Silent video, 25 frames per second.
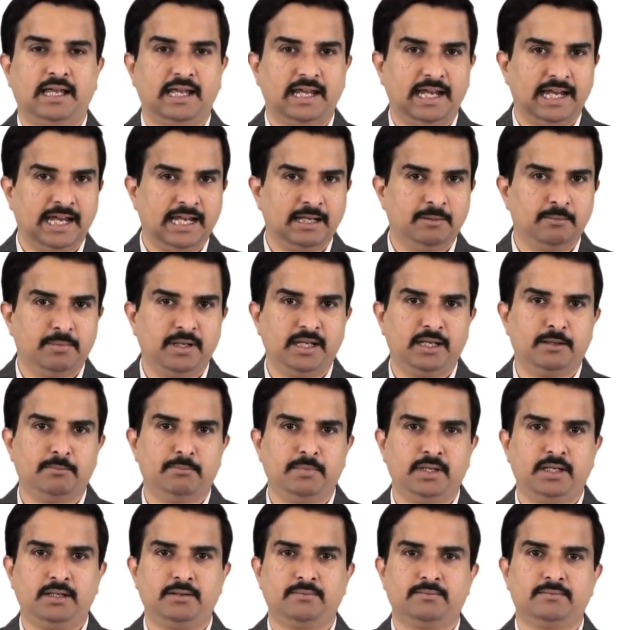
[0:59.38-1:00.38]

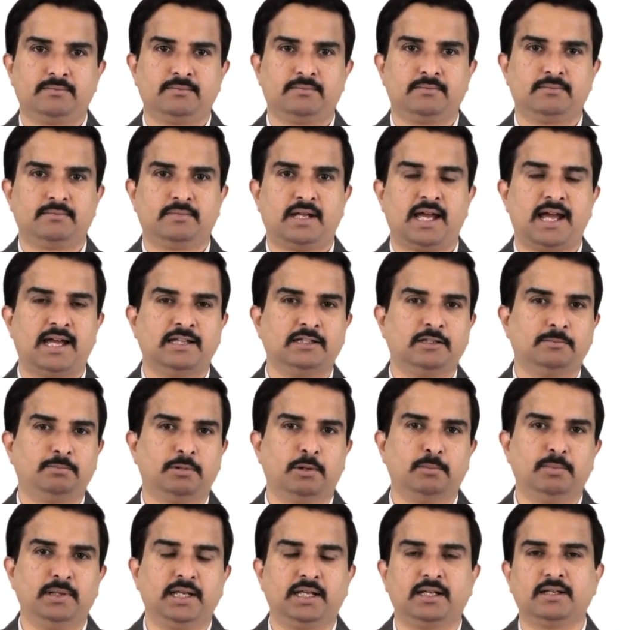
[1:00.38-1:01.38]
NBME and the
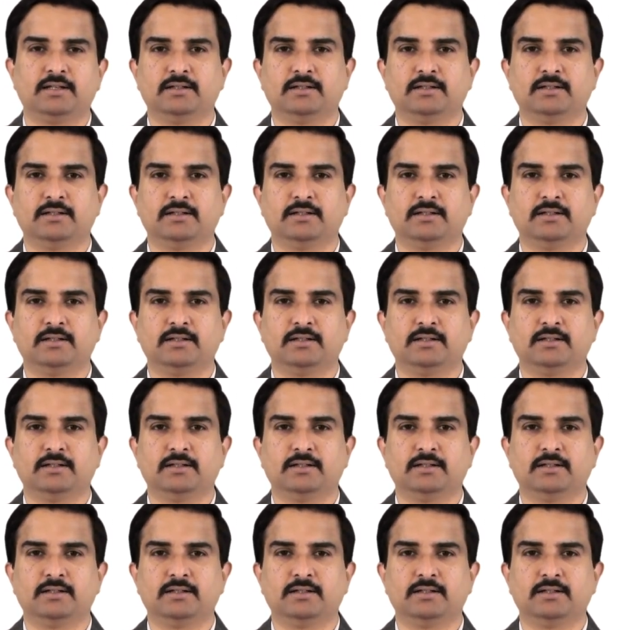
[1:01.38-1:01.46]
public.